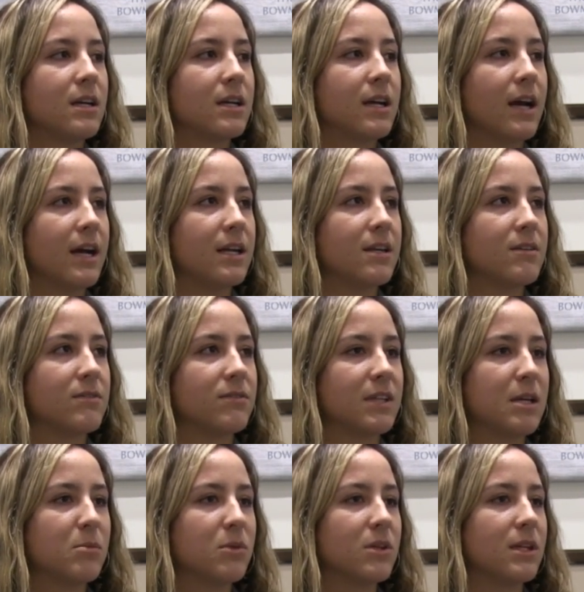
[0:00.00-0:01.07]
kind of
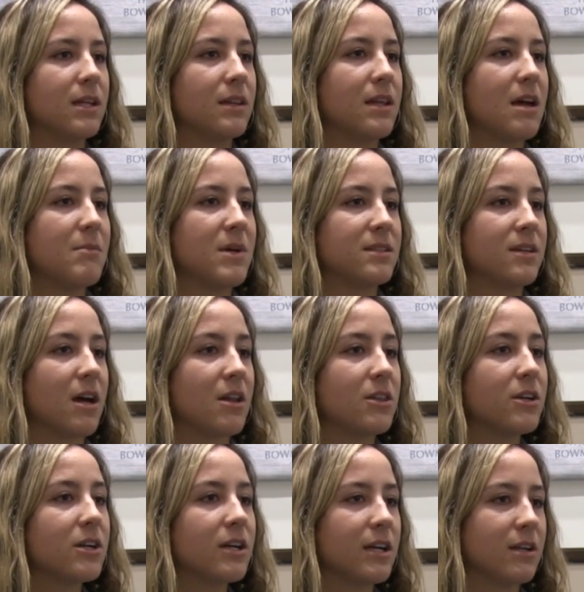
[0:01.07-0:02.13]
labeling them as
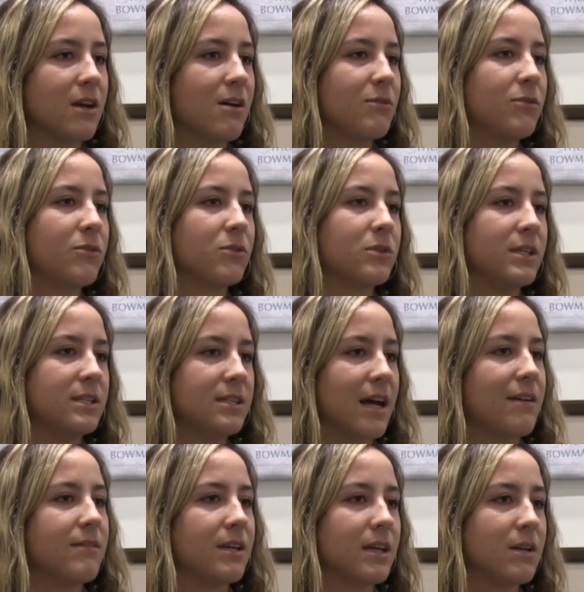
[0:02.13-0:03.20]
other and not fully
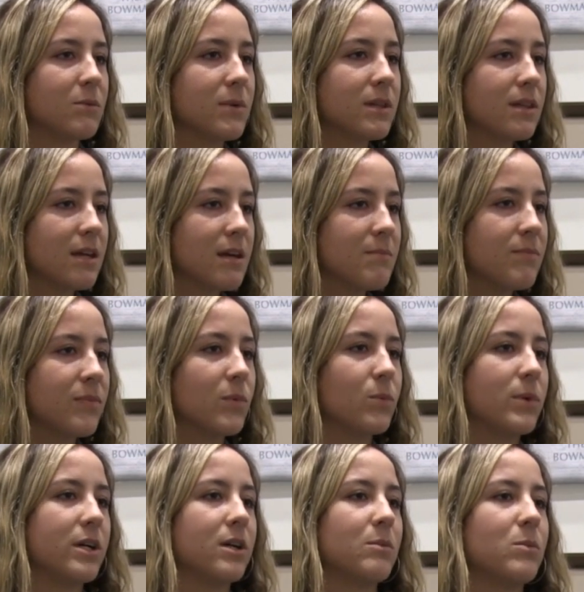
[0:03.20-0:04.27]
diving in with them.
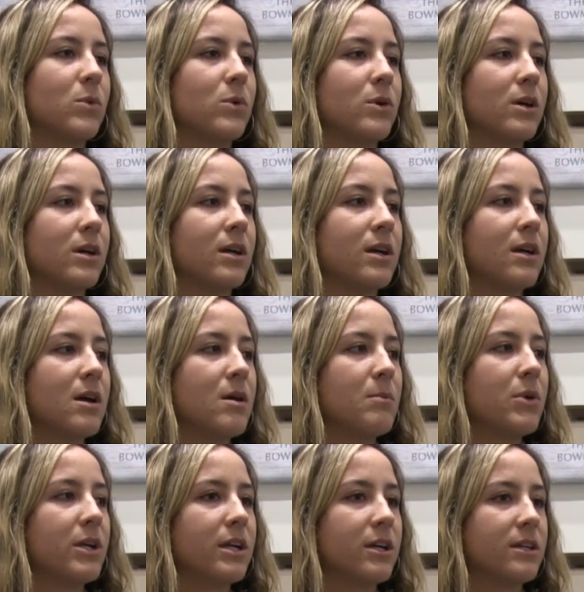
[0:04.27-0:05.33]
We are more
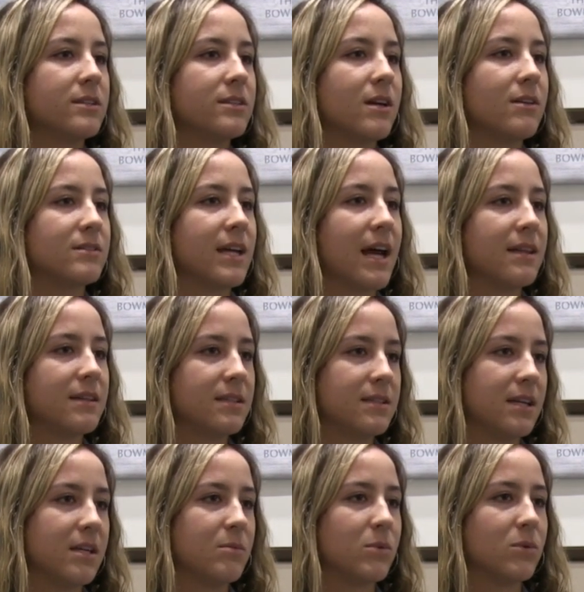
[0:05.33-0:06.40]
putting ourselves at the
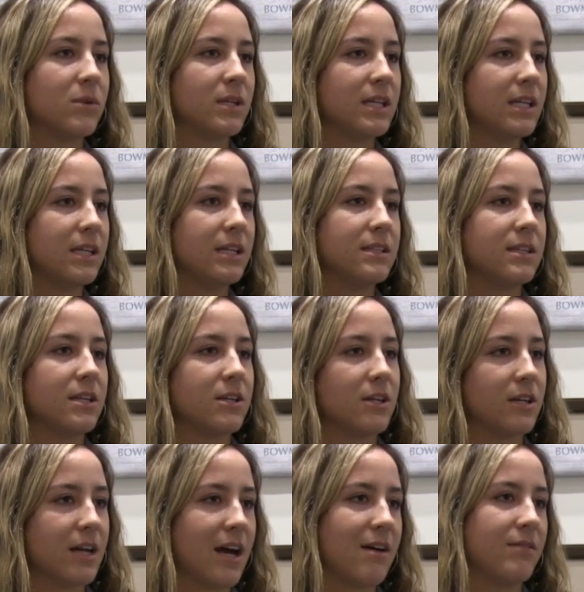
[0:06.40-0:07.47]
table and eating dinner
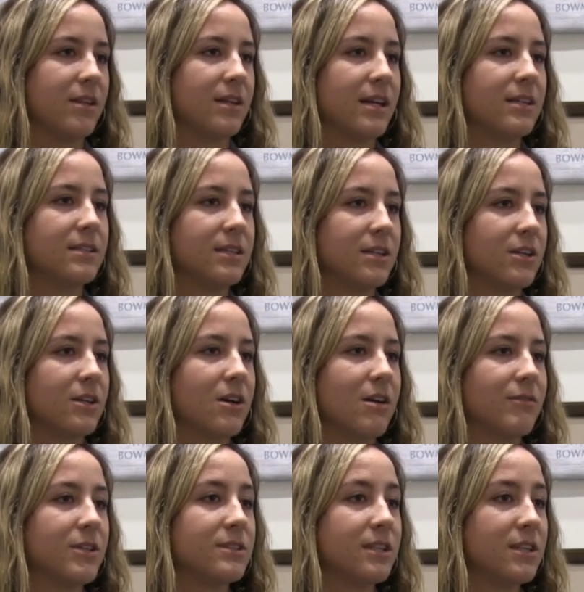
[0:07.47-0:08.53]
and having that dinner
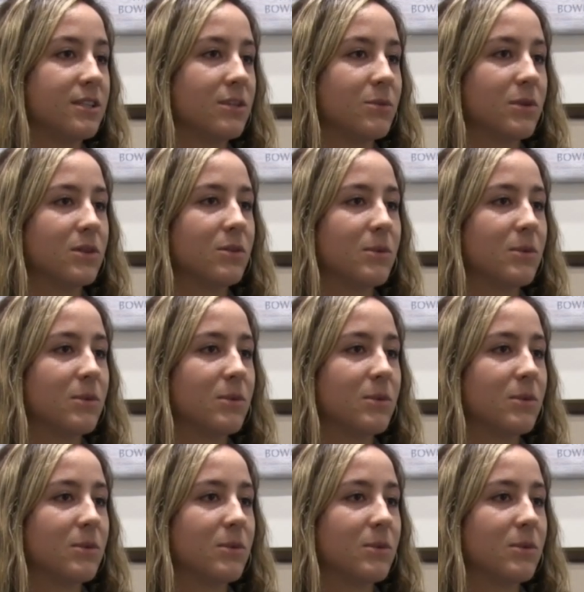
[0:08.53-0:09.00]
conversation with the